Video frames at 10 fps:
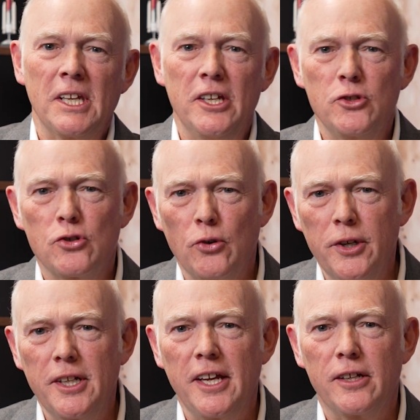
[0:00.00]
and
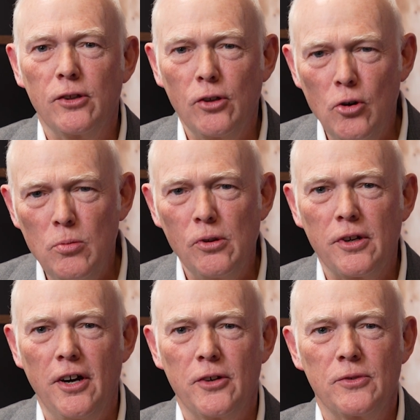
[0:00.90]
join a global
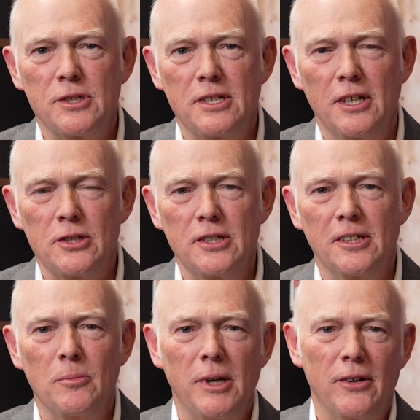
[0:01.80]

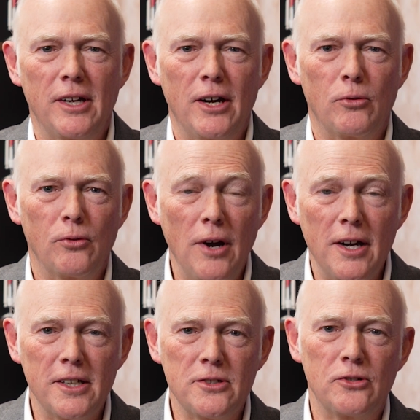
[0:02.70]
conversation about how
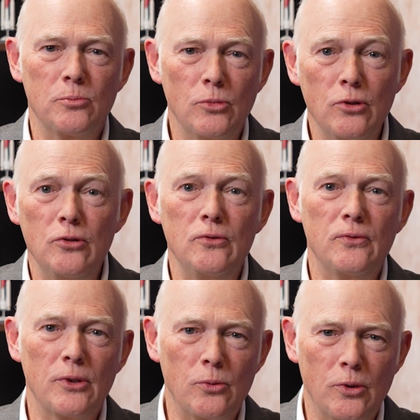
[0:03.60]
rockets
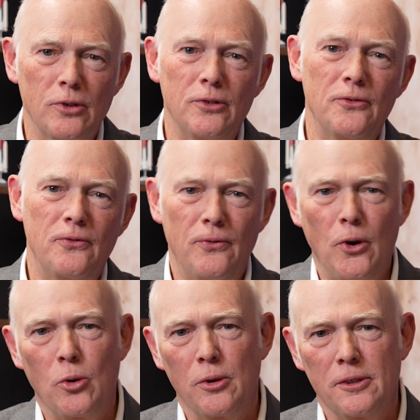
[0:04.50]
move the world
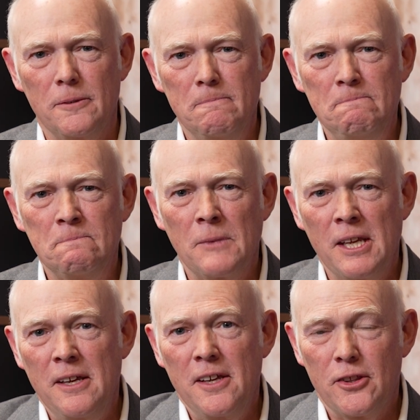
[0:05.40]
forward.
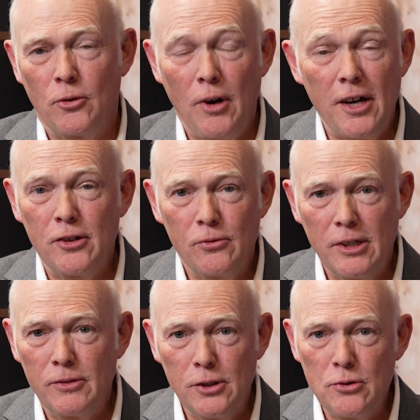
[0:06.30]
The rocket
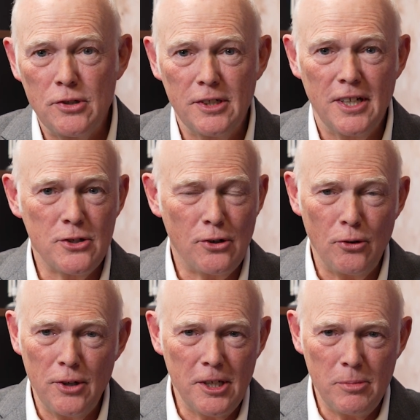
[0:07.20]
revolution has
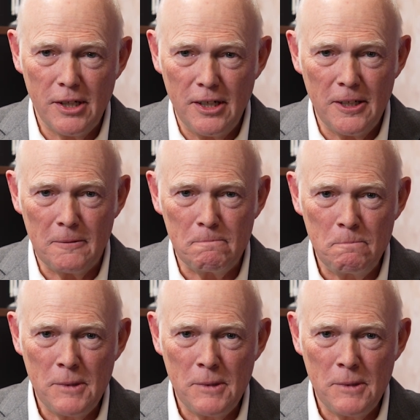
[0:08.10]
already begun.